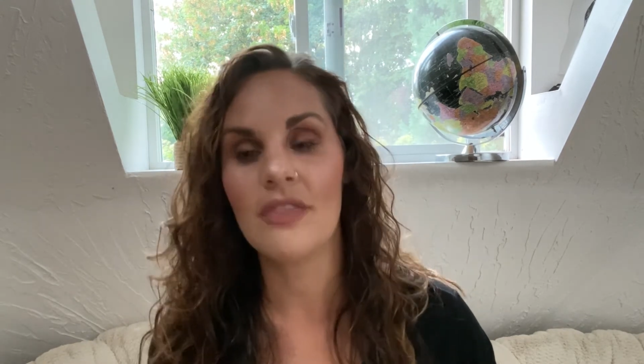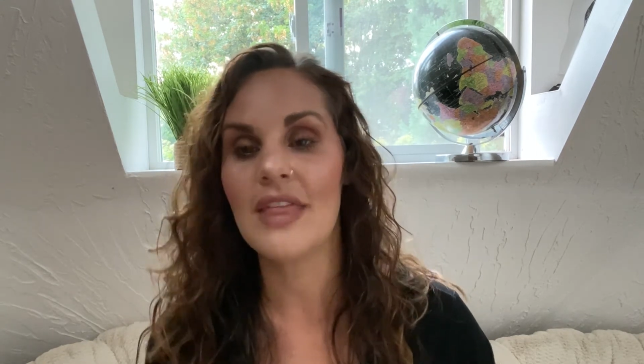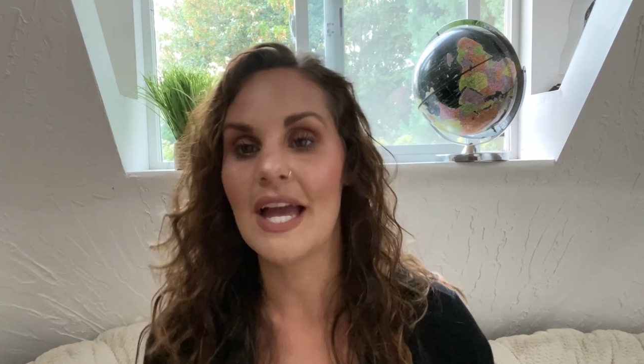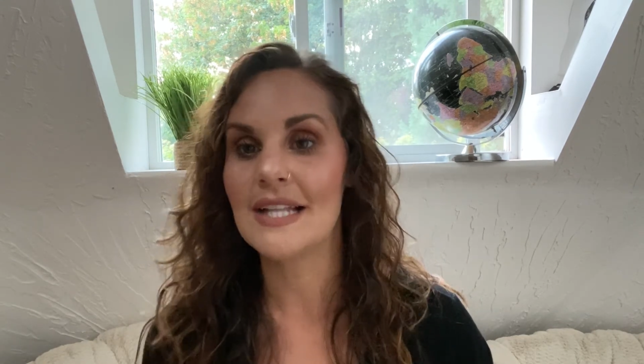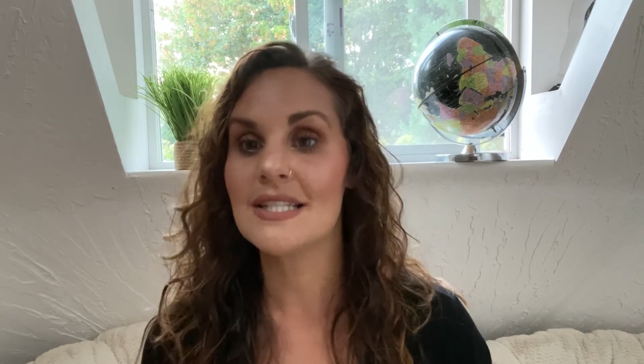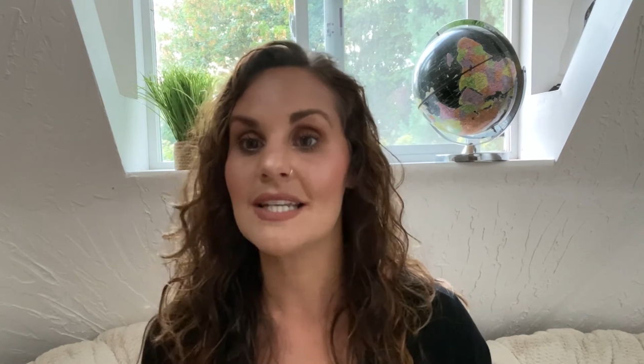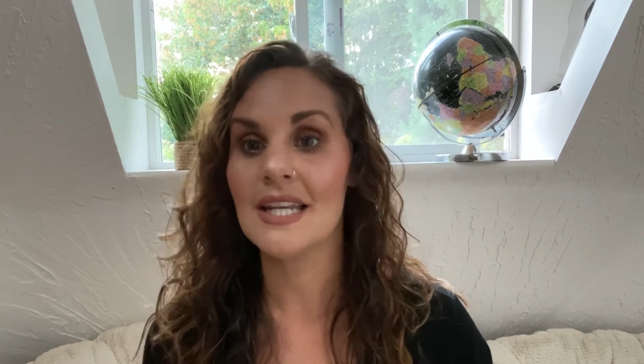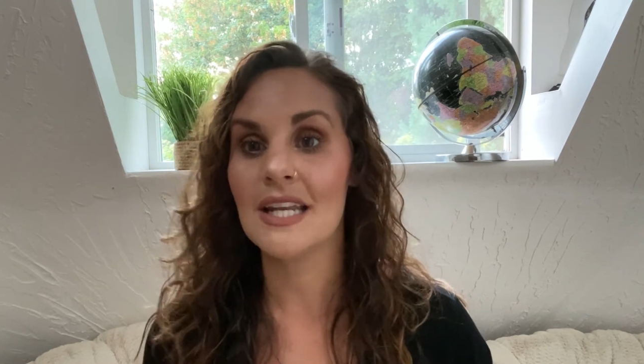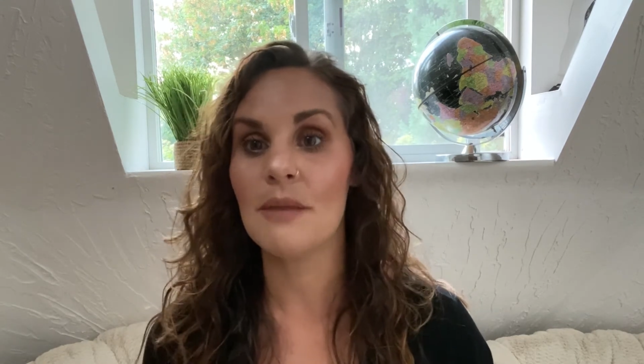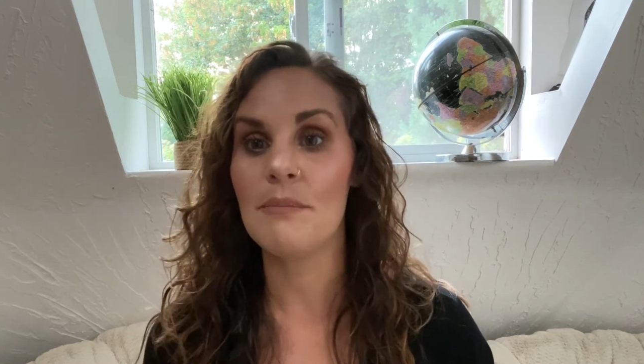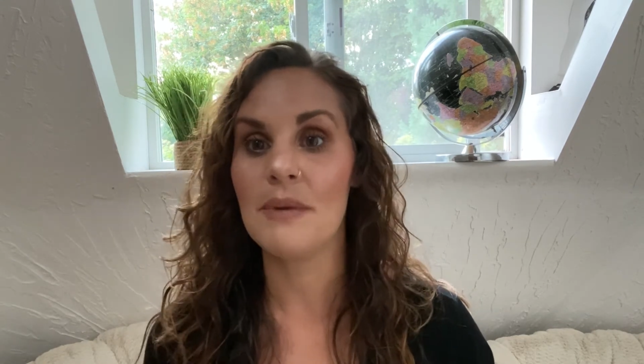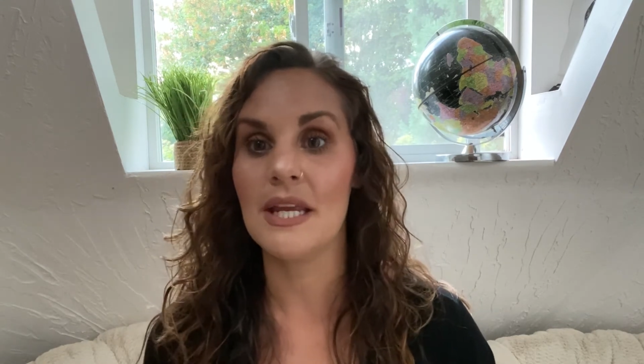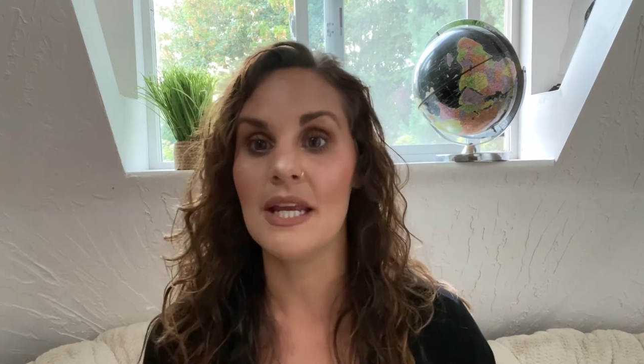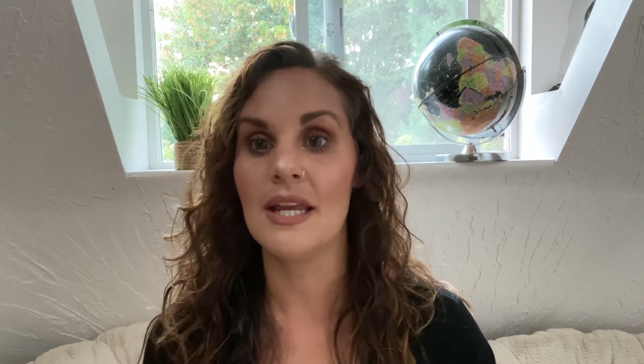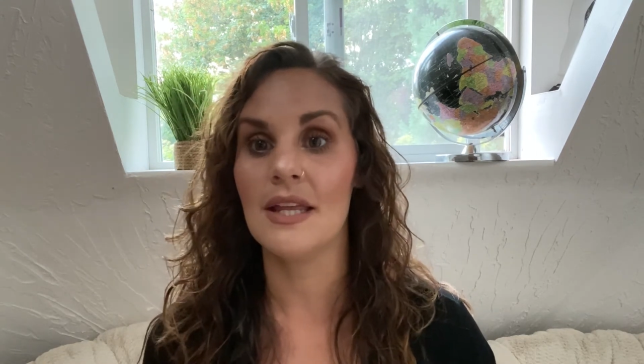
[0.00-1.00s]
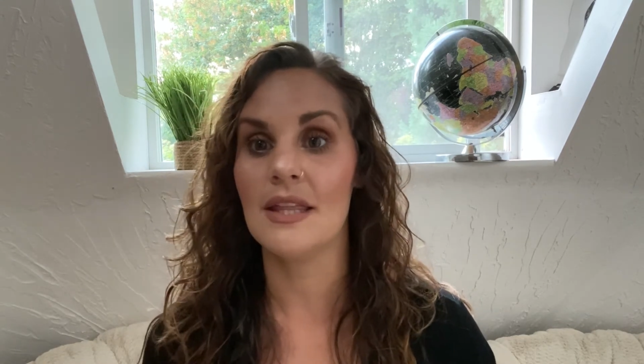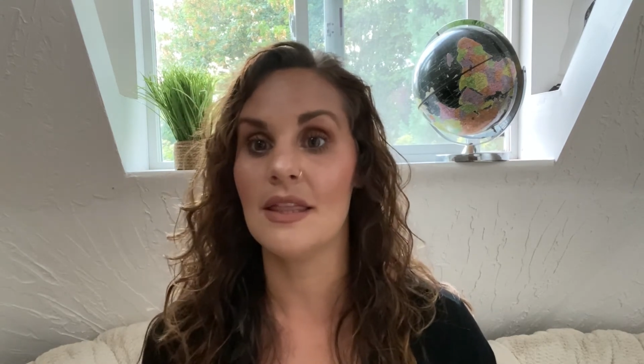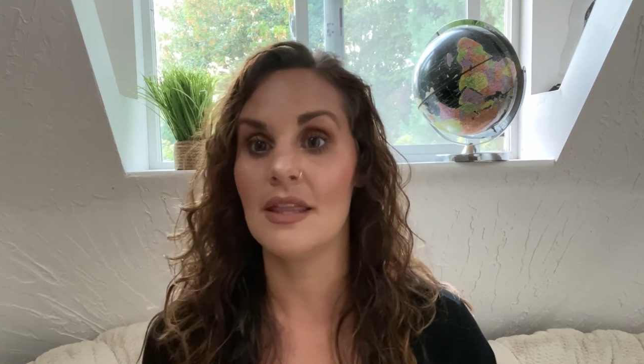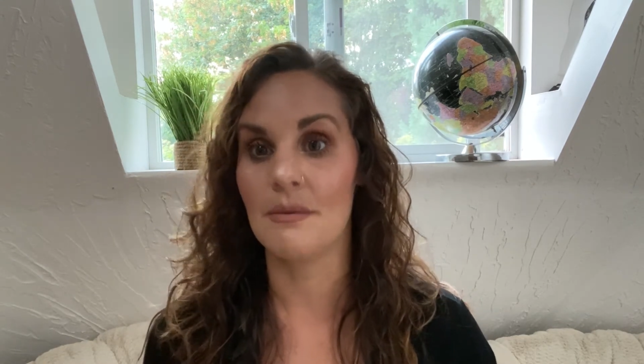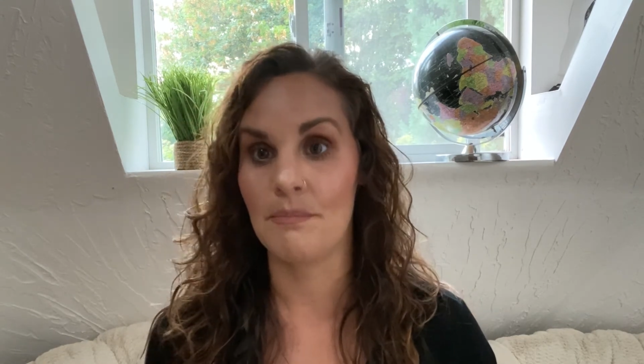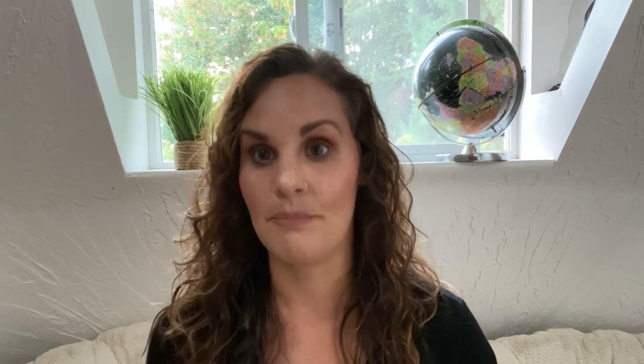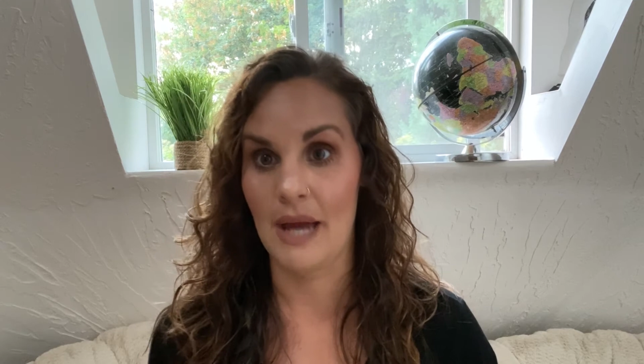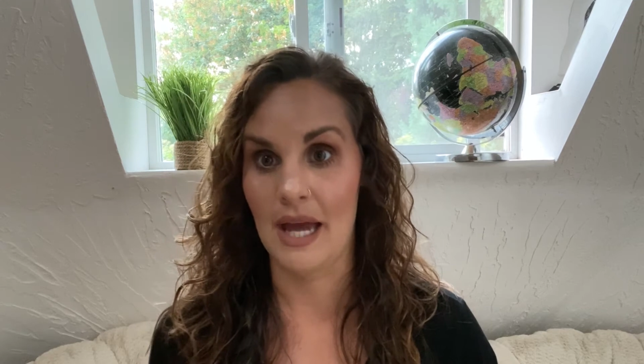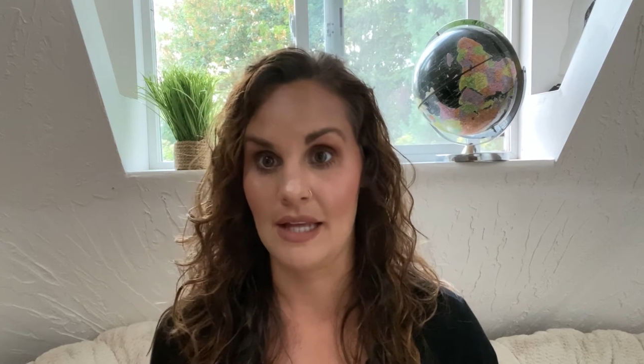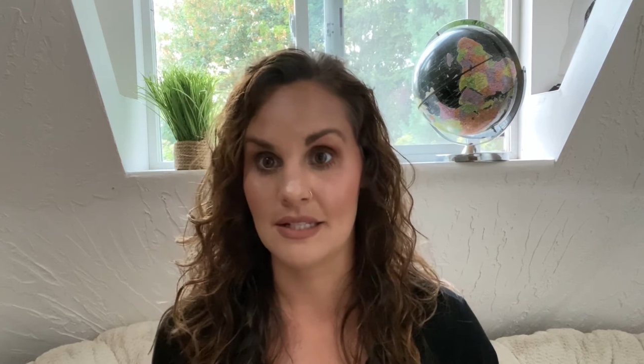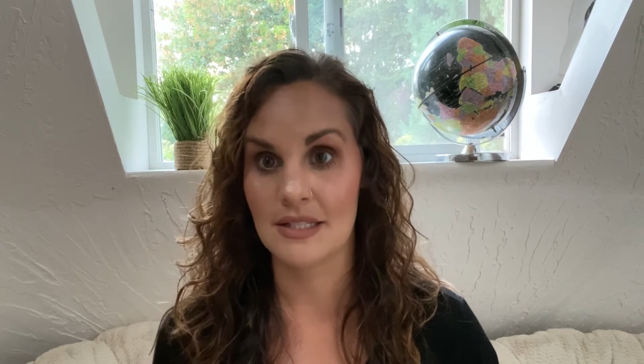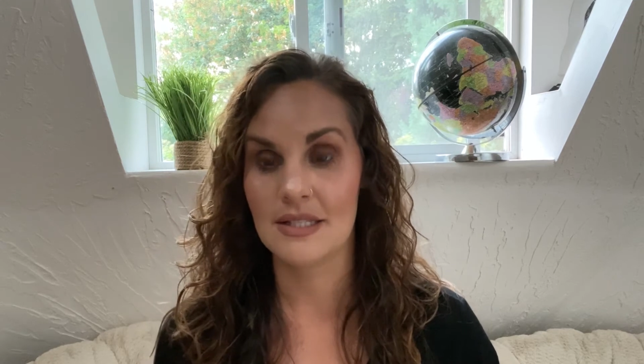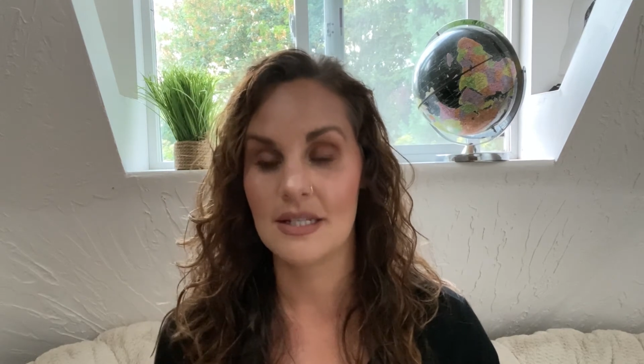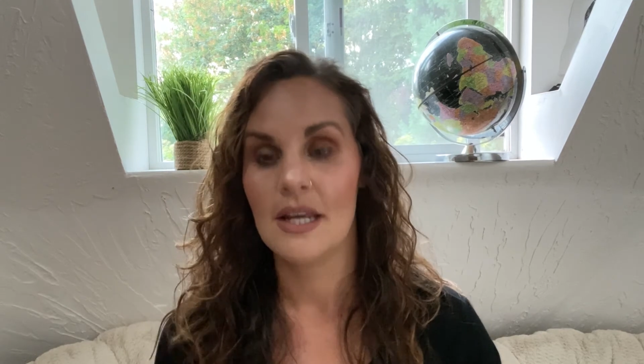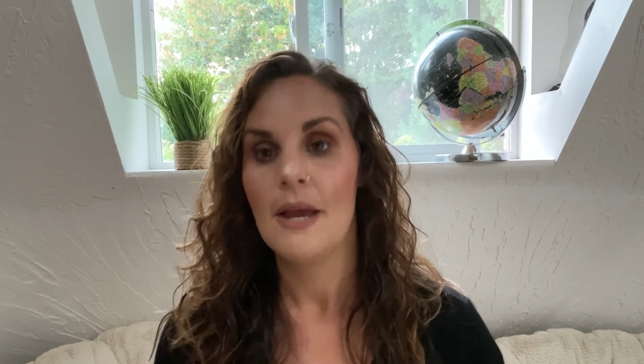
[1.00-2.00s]
that's gonna be the
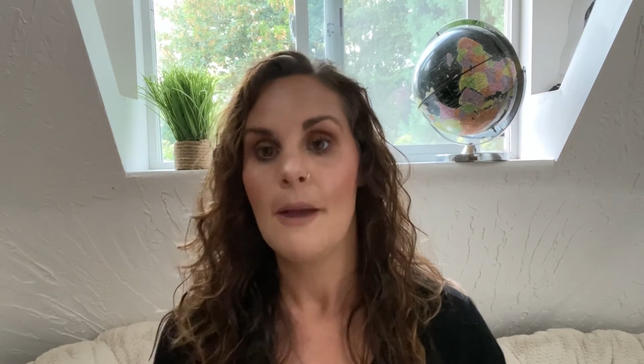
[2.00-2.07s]
best.